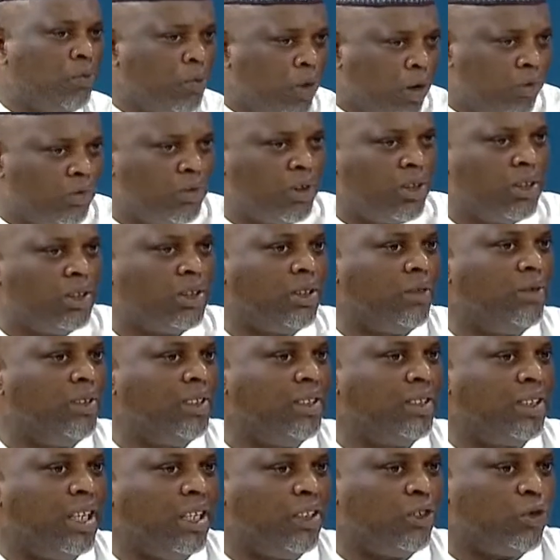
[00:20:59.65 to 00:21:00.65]
governors of the
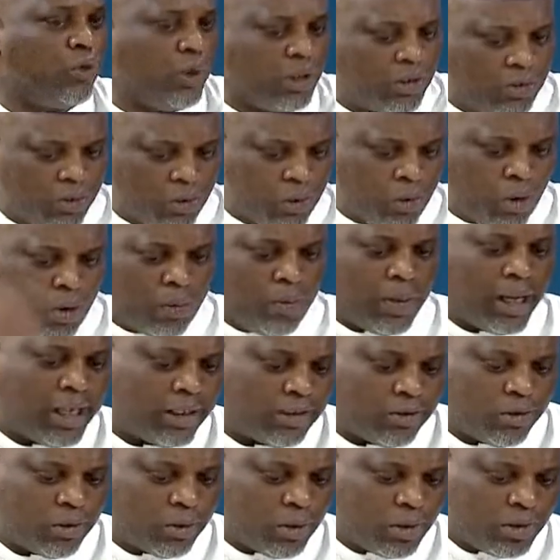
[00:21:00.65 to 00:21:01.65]
Southwest to go back
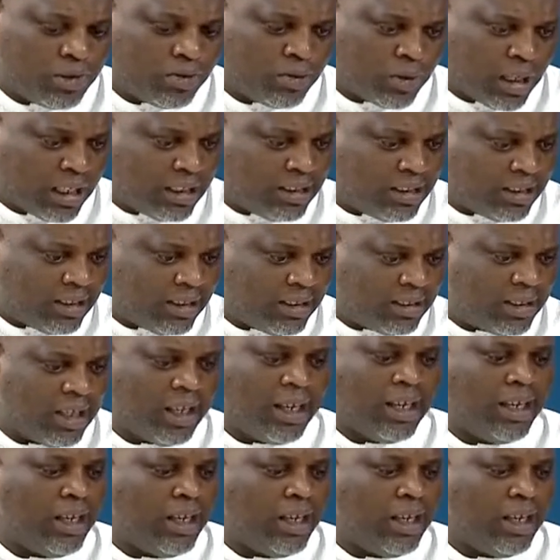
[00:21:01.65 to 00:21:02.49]
to those ranches.